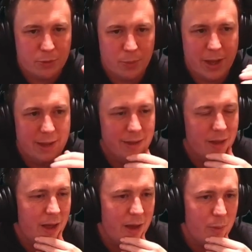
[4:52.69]
away,
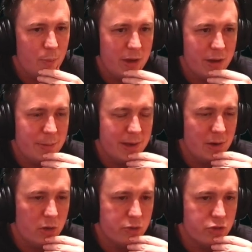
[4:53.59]
we're going to be in a
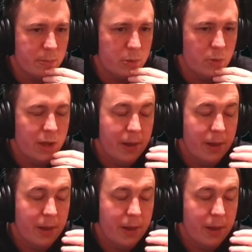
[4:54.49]
lot of trouble.